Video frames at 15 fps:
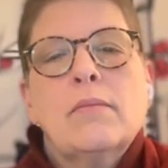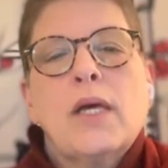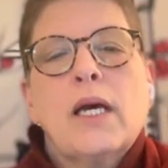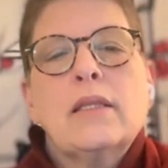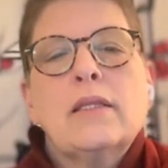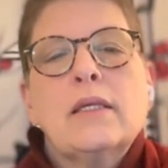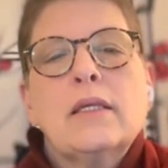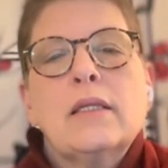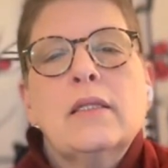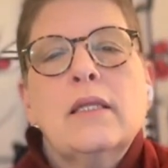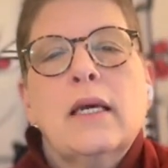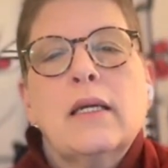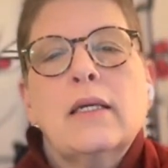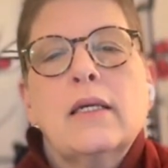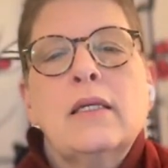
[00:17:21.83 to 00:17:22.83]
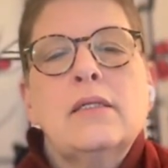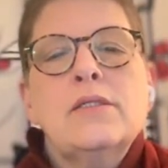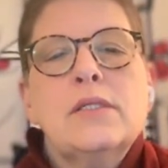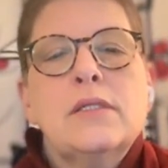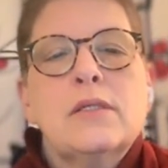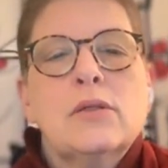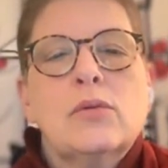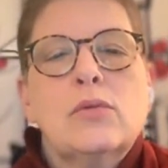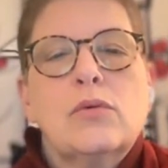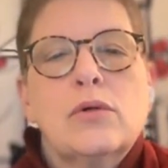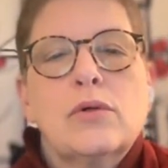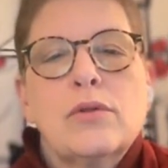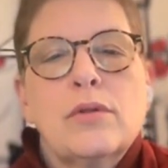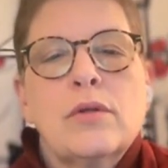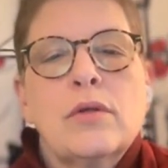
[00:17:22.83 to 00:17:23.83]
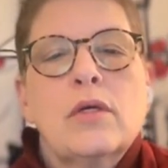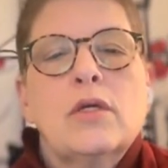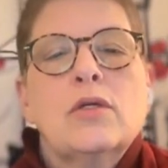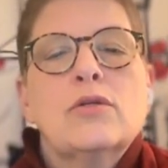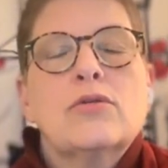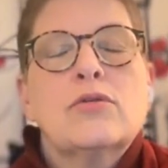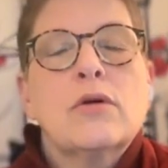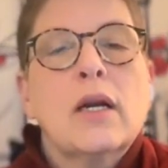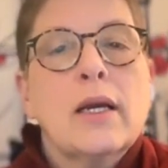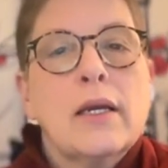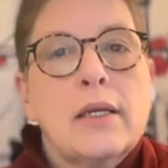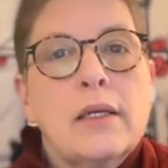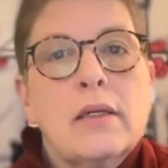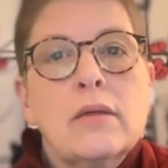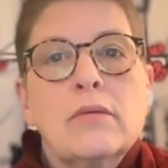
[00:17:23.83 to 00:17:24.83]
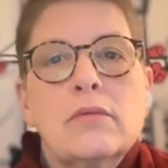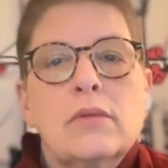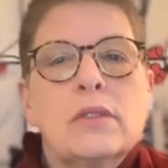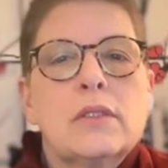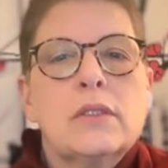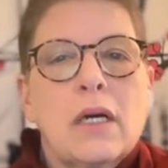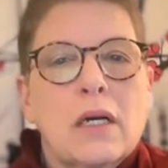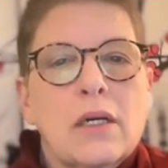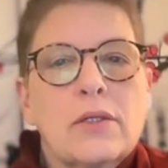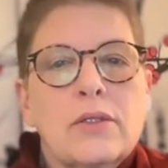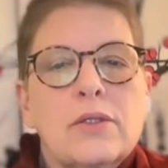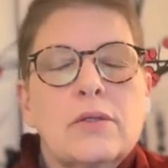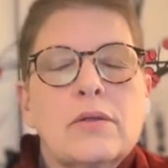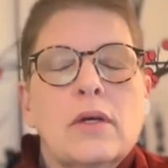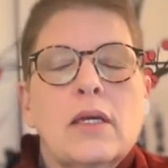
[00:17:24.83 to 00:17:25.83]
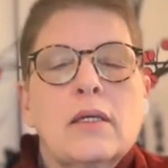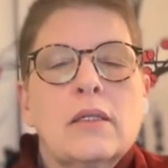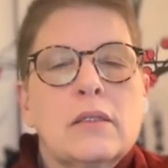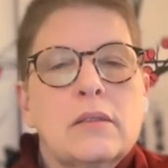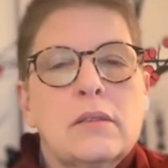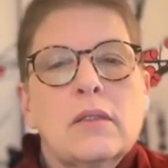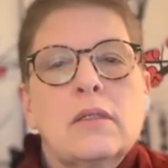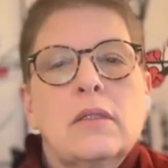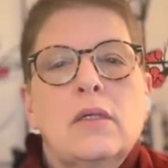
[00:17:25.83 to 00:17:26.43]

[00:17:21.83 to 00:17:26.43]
I think that it is still worth trying with the doctor and,